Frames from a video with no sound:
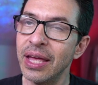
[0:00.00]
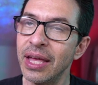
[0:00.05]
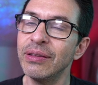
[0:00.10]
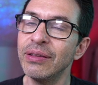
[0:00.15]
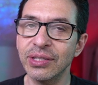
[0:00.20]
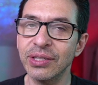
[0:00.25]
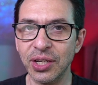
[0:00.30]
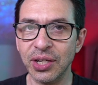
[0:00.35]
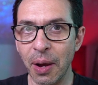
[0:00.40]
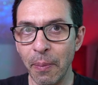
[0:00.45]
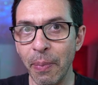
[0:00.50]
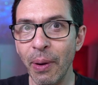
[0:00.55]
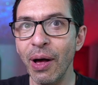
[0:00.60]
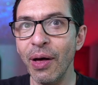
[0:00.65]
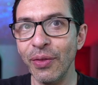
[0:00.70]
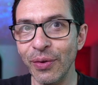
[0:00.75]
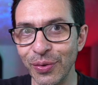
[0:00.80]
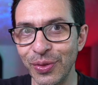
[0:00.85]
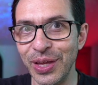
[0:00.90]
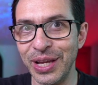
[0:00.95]
There's a couple
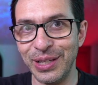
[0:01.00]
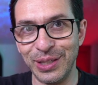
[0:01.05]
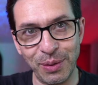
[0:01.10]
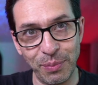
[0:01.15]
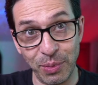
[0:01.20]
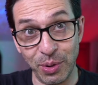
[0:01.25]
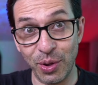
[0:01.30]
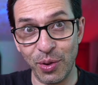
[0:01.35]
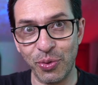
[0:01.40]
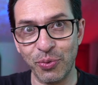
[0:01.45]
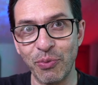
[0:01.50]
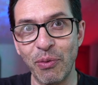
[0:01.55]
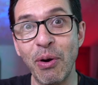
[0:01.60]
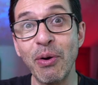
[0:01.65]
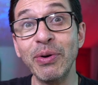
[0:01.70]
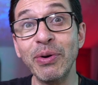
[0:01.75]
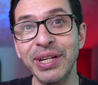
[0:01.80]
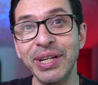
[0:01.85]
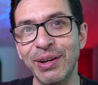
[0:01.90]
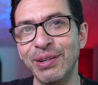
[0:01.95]
other things I'm going to
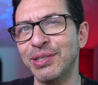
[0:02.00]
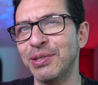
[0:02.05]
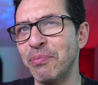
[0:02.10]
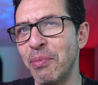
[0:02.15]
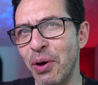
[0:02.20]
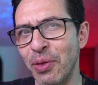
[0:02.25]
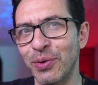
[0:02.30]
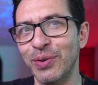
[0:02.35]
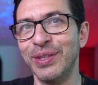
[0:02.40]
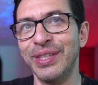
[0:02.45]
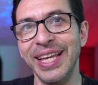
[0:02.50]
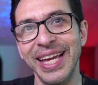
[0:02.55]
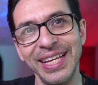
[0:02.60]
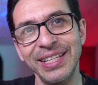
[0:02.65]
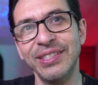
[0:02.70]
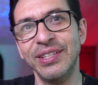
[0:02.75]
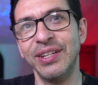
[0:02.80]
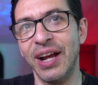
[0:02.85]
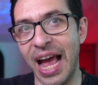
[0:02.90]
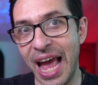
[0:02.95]
throw in here, some other
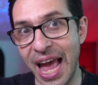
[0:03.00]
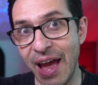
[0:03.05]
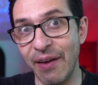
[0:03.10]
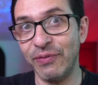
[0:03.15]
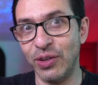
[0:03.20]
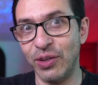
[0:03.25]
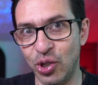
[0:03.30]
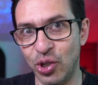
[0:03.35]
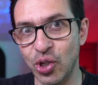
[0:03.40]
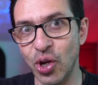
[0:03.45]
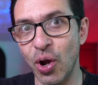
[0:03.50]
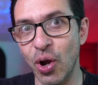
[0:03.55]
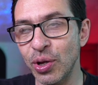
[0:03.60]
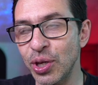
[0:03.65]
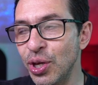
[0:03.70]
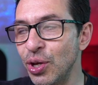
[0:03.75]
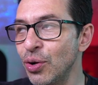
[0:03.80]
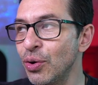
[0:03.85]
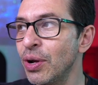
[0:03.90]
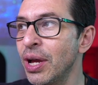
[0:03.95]
dates here I have to show
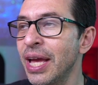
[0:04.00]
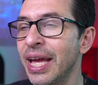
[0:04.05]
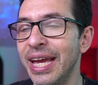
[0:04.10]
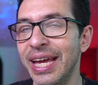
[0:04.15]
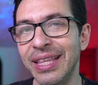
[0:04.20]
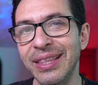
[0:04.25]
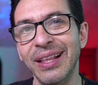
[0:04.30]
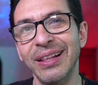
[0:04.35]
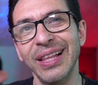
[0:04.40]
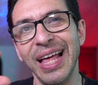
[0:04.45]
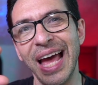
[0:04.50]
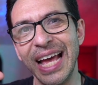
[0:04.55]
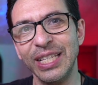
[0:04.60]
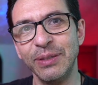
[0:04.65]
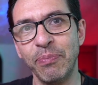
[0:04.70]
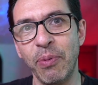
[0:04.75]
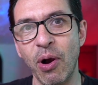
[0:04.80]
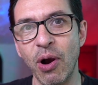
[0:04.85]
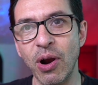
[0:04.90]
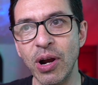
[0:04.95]
you in the
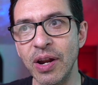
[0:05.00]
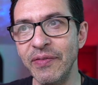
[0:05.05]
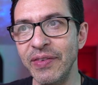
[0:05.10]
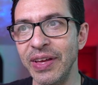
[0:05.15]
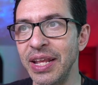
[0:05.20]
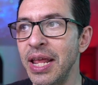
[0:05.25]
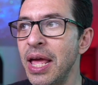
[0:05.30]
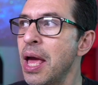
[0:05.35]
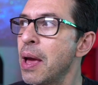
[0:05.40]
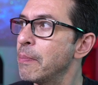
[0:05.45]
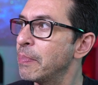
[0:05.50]
last part of it.